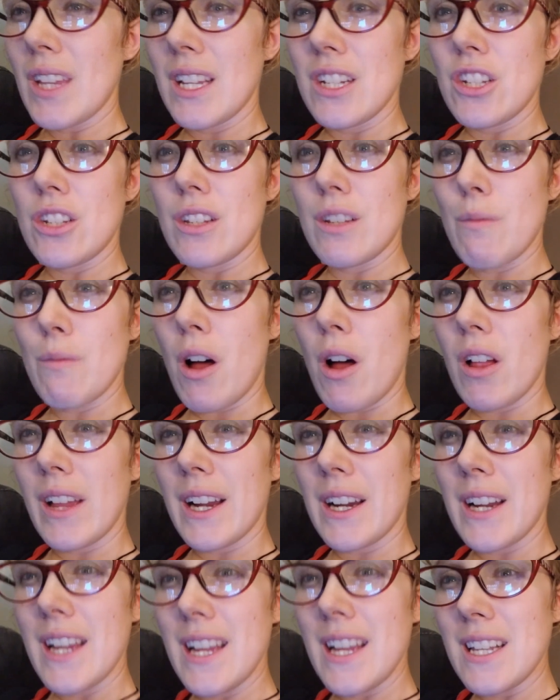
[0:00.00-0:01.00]
in small
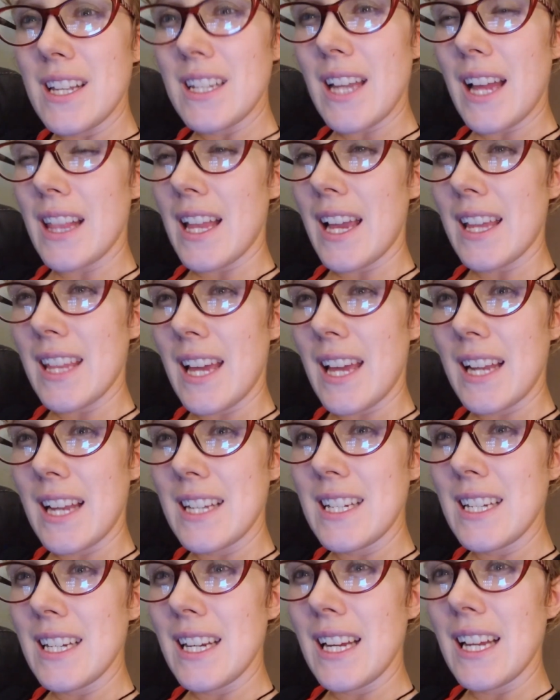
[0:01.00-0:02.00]
areas i like that
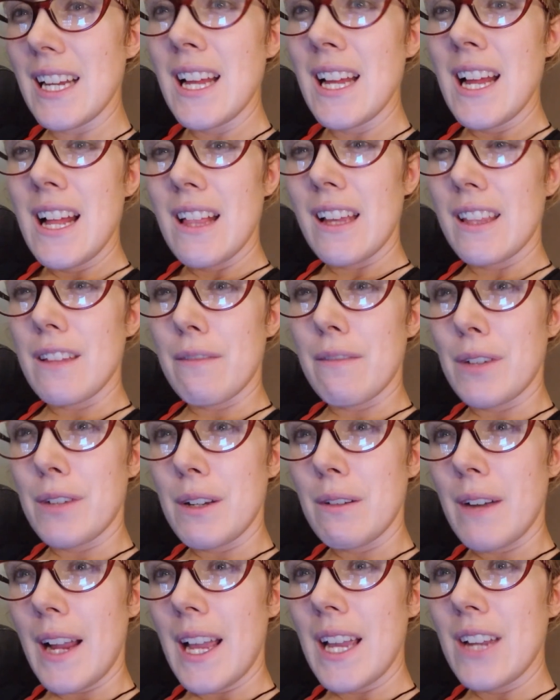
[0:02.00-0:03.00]
idea like the free
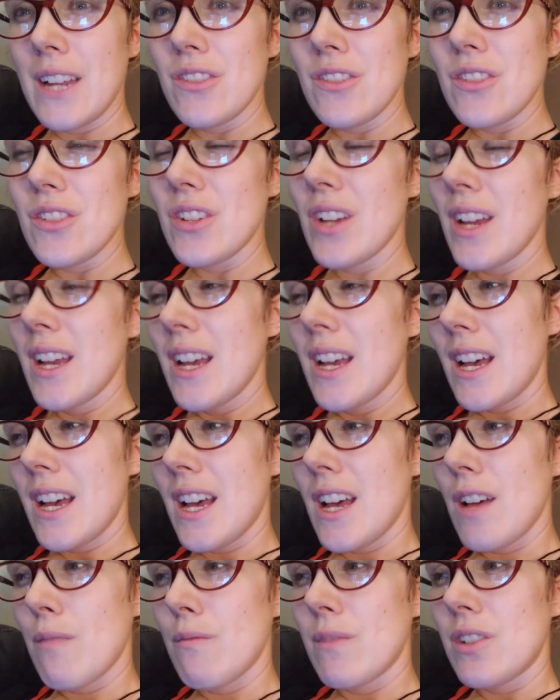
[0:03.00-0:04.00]
range
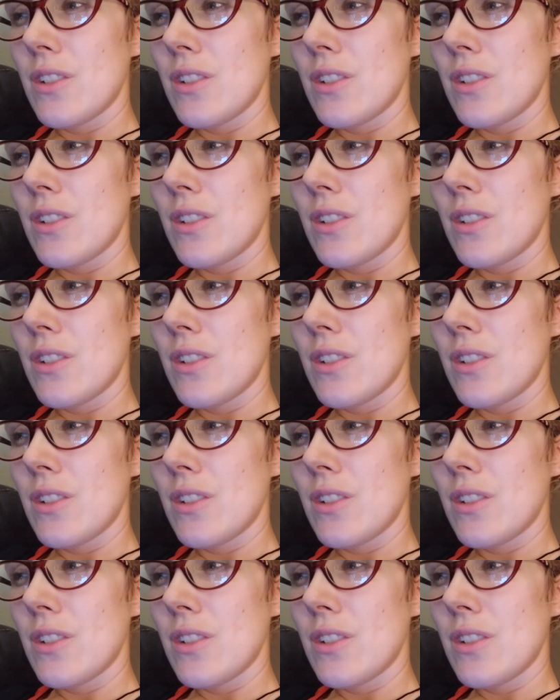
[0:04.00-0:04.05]
um,